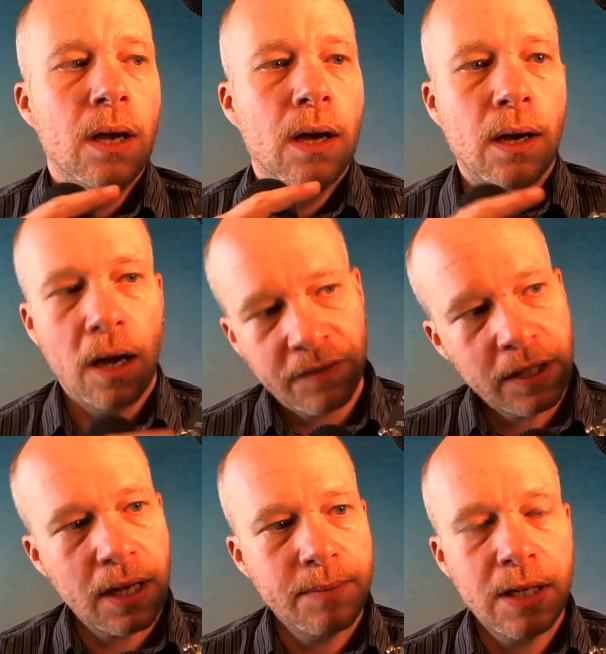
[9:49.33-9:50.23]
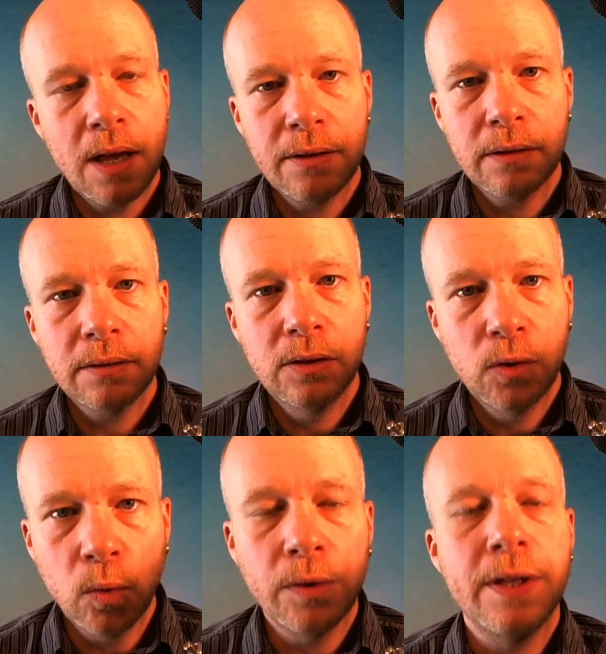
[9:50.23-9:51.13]
Oftentimes, another
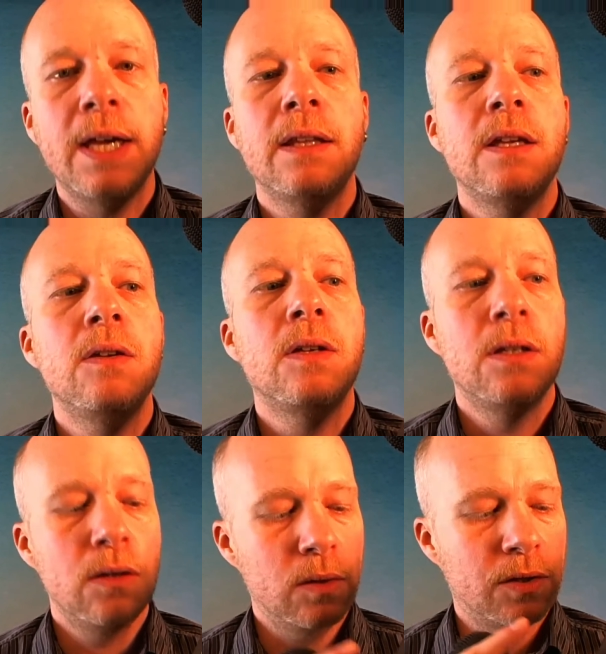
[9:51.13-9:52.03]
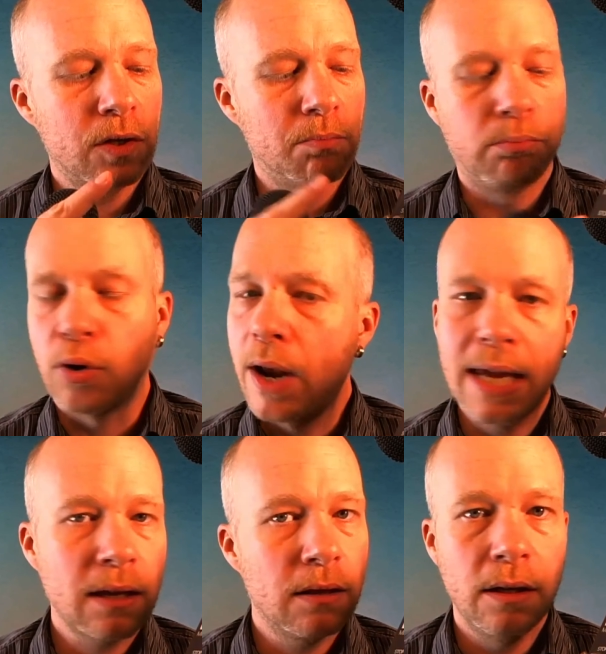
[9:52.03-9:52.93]
cool thing that you can do is just
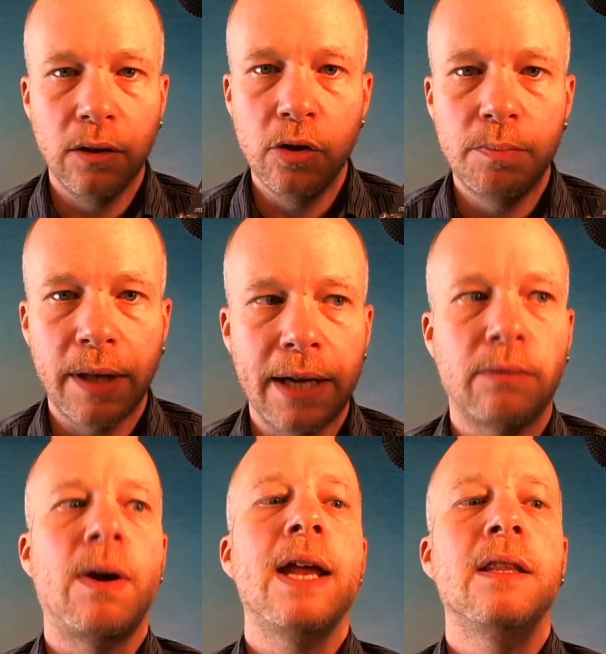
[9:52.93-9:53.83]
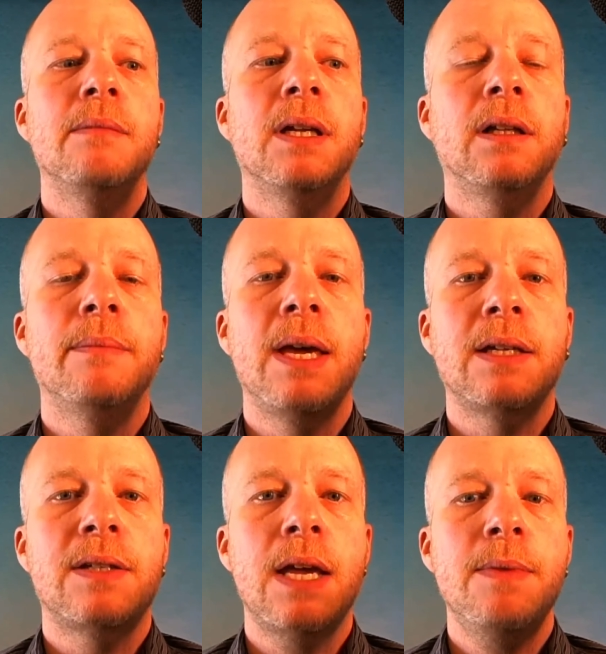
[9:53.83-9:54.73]
break the loop like right in the middle and make
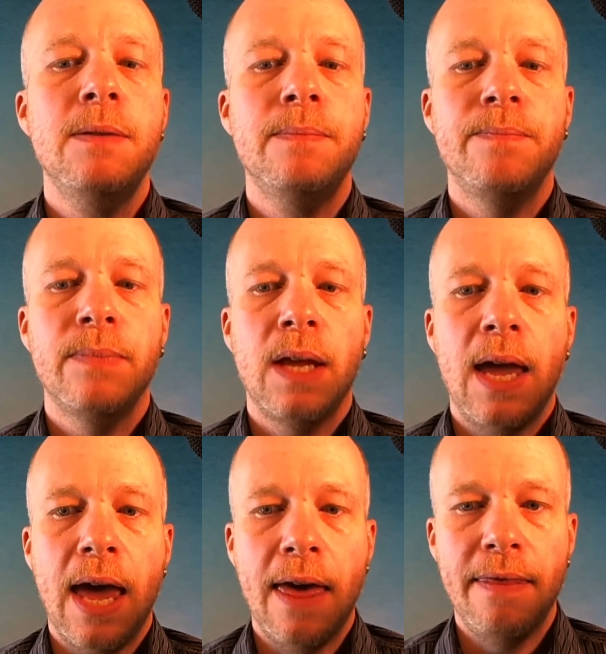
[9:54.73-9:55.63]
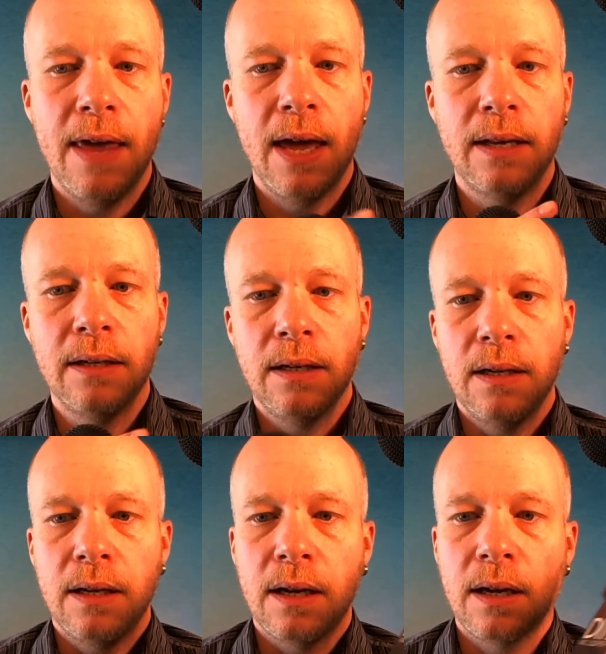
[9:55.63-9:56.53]
a statement, and then
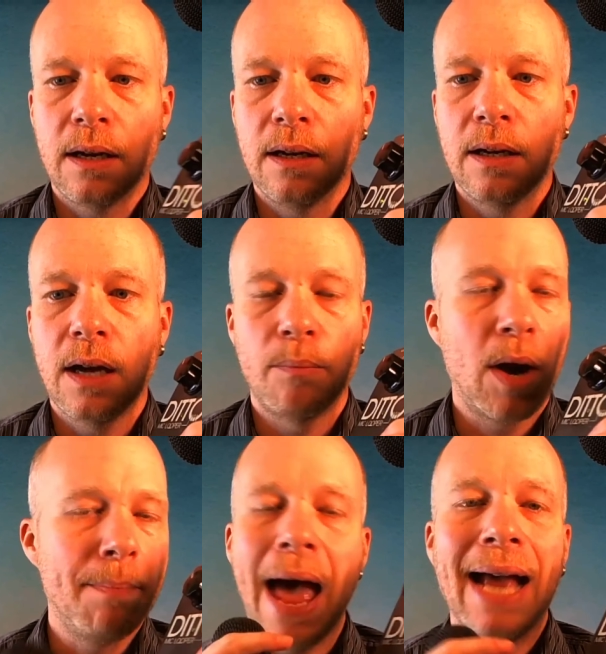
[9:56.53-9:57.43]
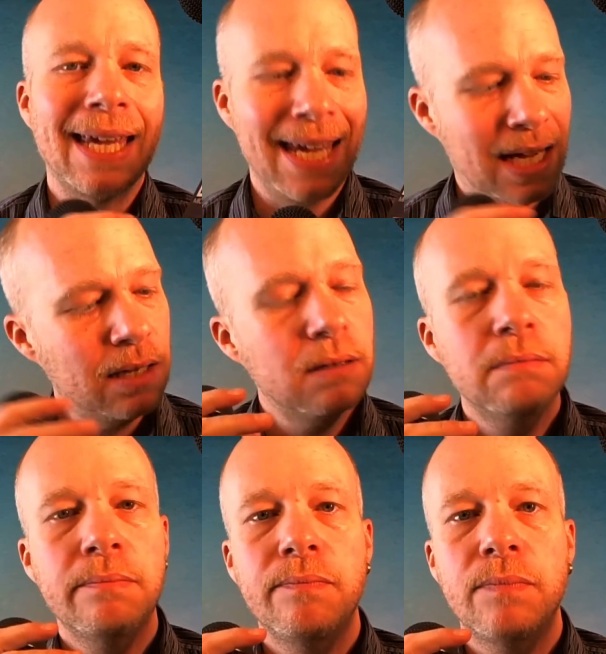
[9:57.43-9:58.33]
come right back in,
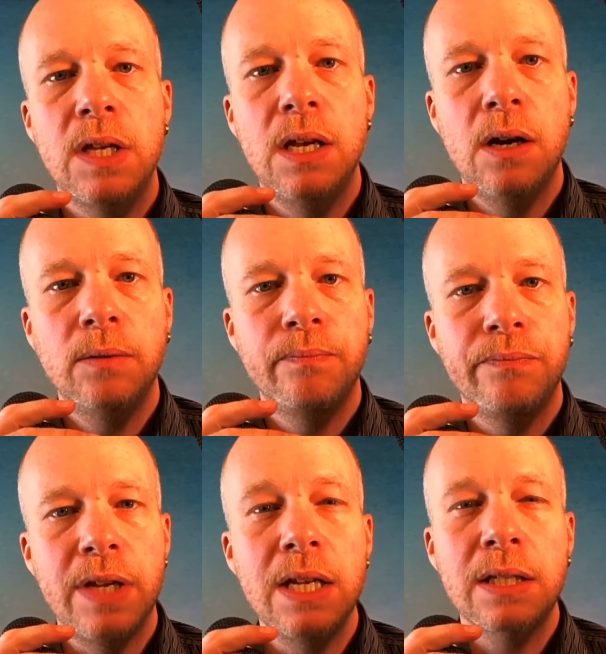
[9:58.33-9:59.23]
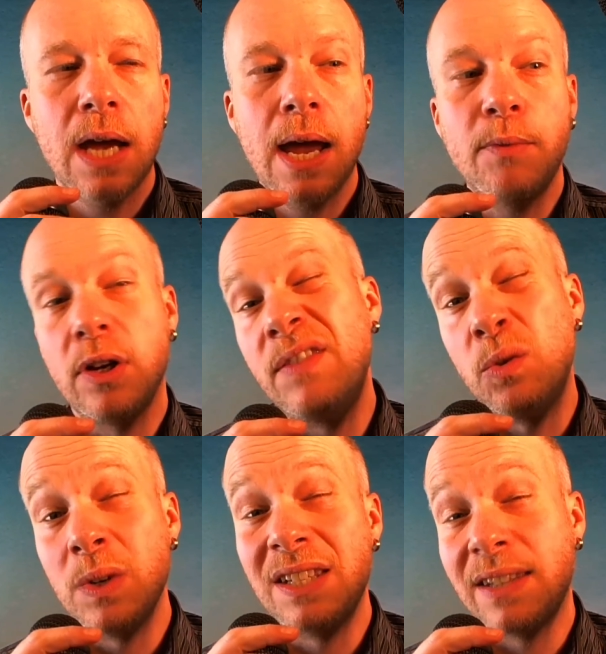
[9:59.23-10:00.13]
in time, or
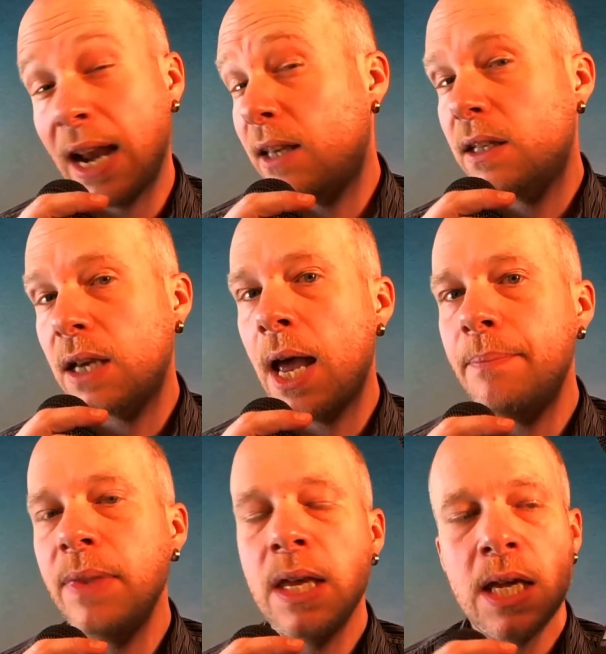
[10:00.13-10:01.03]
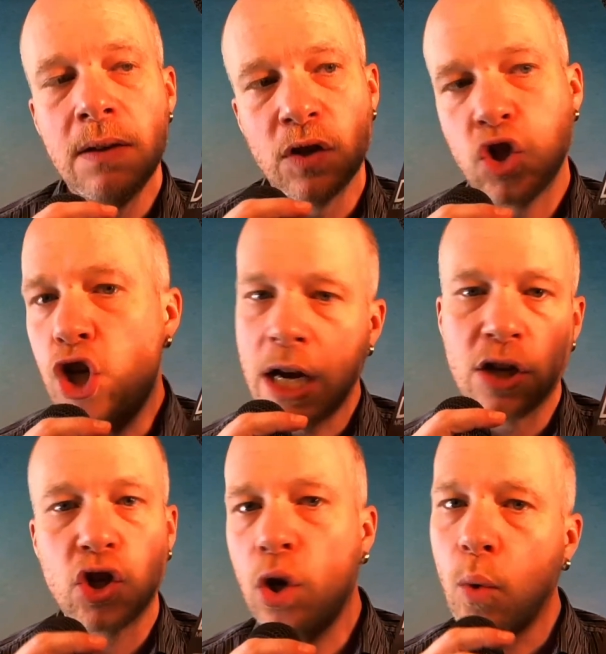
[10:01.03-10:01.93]
even resetting the time, even
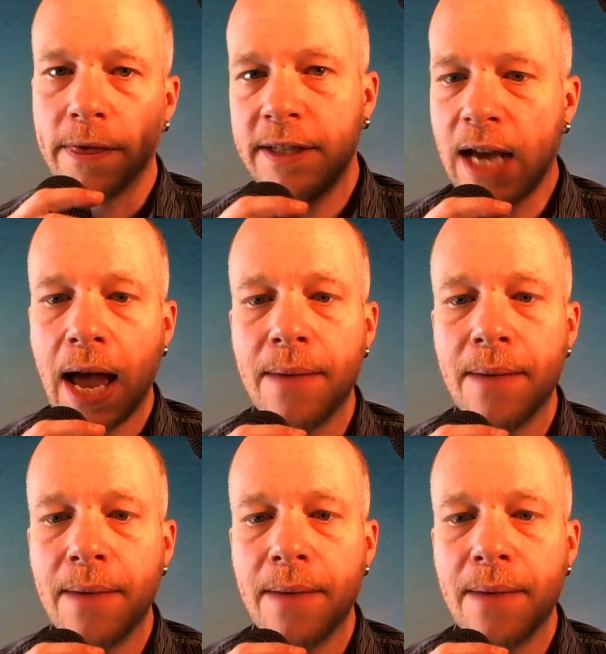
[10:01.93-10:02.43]
changing what the time